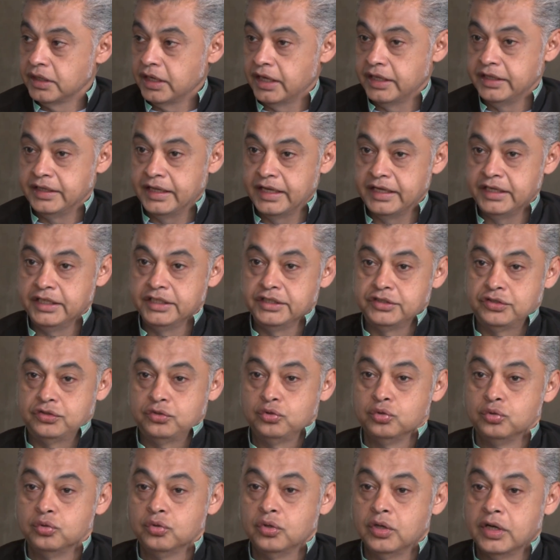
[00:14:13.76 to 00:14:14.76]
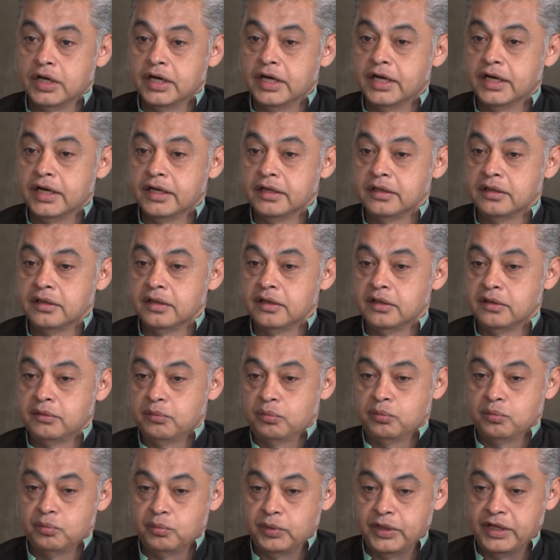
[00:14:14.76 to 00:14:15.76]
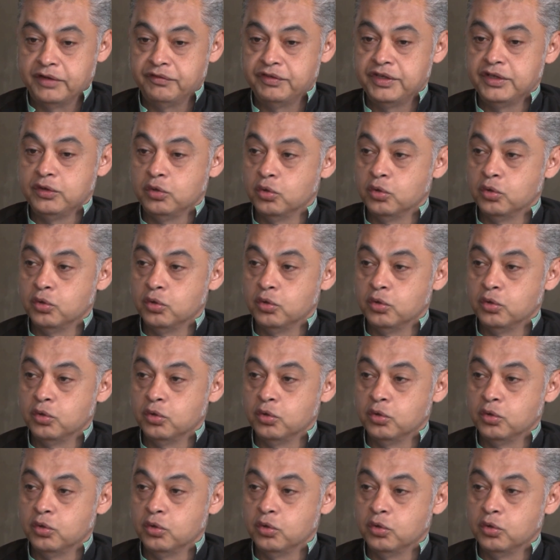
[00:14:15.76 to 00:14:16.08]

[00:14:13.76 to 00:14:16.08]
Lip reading: and that is to whatever